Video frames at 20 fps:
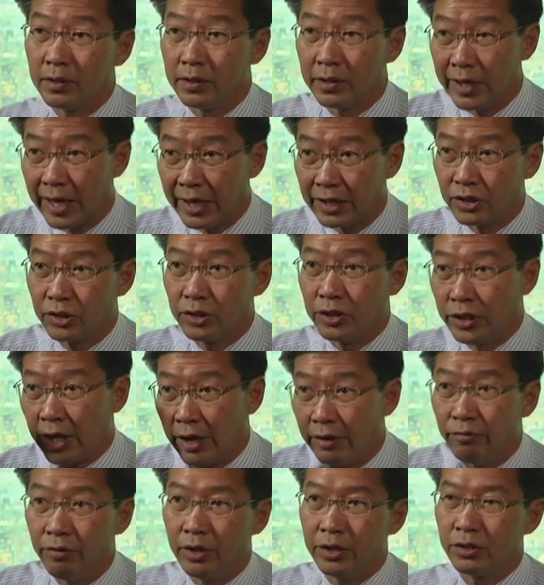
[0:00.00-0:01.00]
next
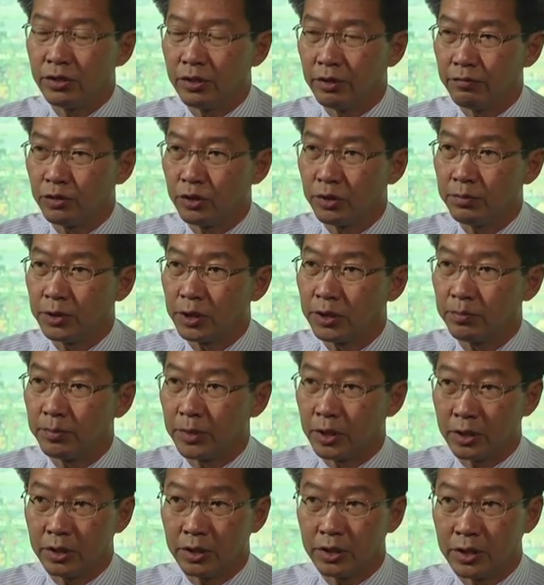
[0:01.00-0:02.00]
generation of ships
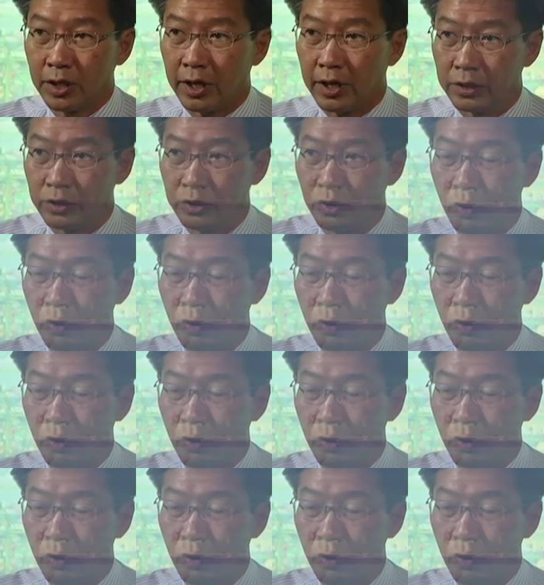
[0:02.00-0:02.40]
because as